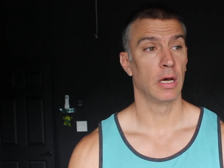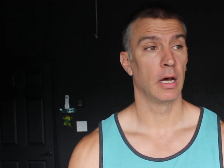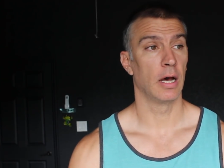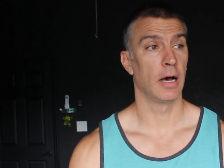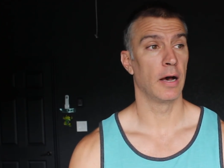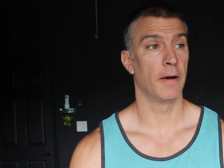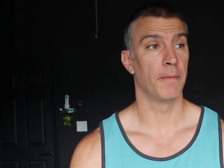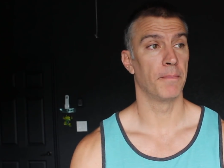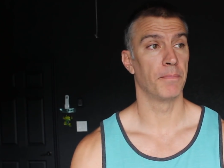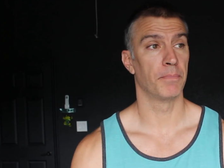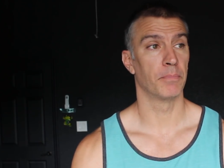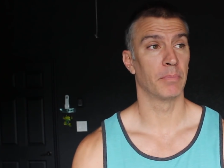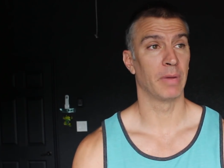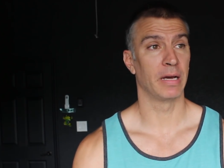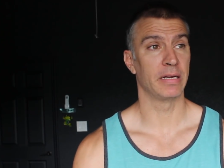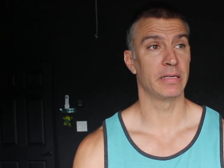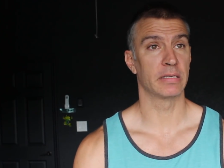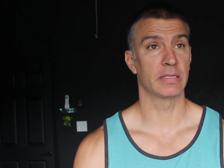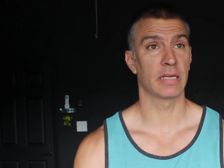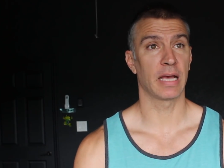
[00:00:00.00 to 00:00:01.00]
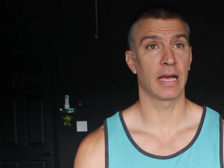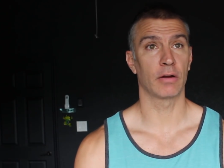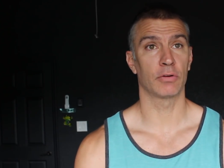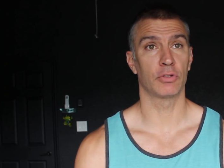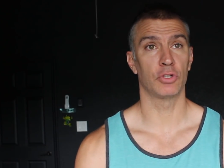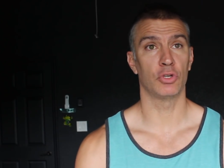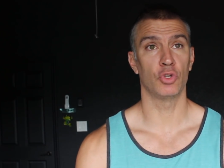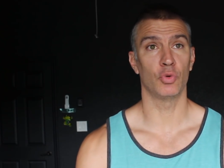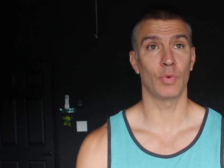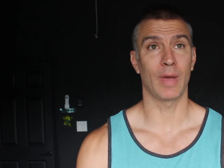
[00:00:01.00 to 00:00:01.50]
My desire
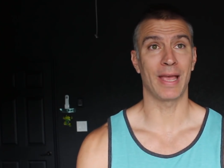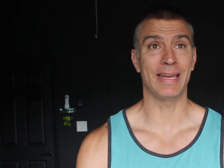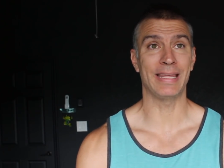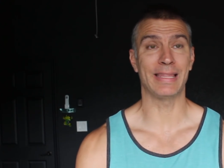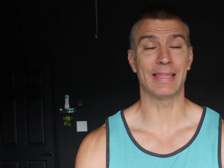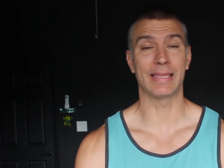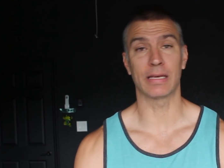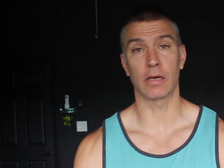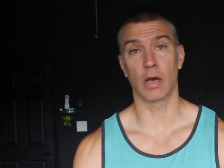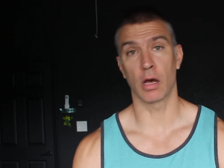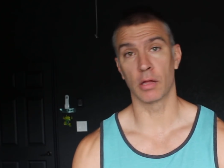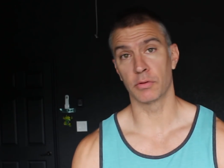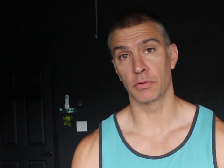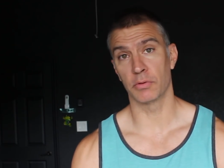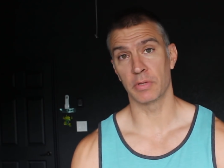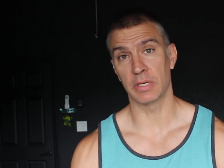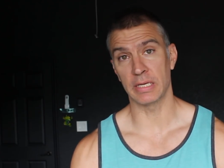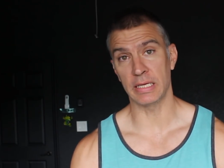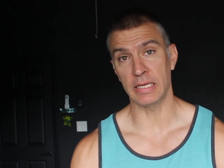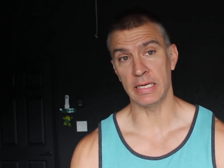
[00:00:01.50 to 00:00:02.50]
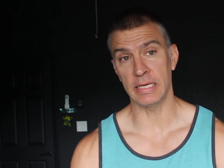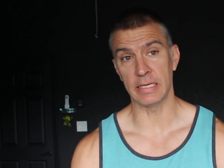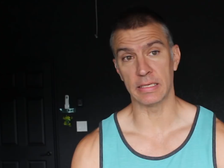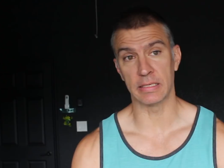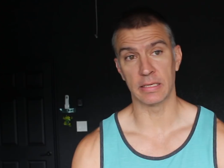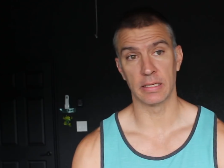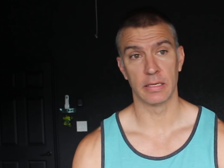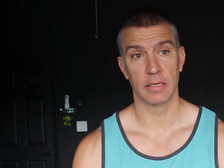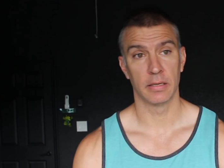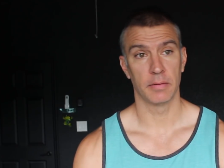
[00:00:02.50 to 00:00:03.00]
to do anything other than
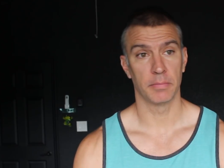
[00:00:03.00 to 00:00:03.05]
eat